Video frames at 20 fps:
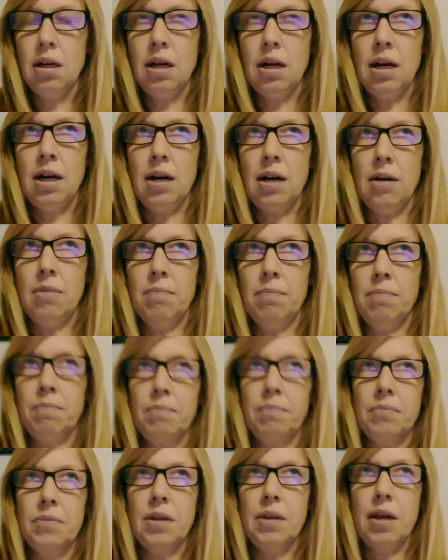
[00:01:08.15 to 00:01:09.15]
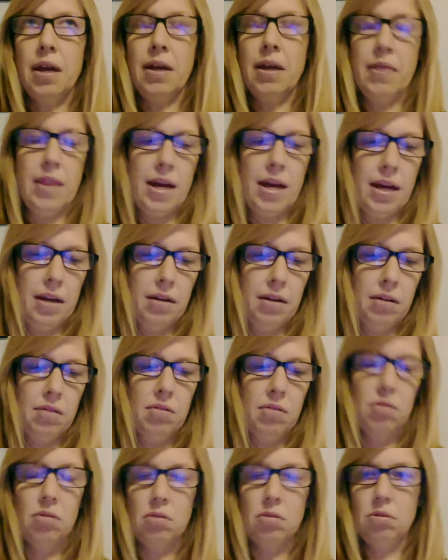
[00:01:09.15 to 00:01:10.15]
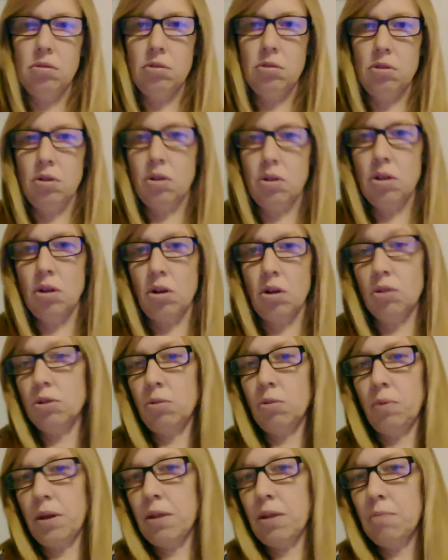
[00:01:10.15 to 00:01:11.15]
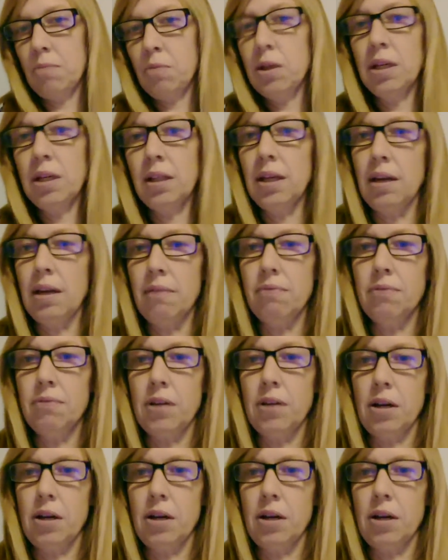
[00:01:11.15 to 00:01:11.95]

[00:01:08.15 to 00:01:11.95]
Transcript: um, and then you can also wear them when you leave.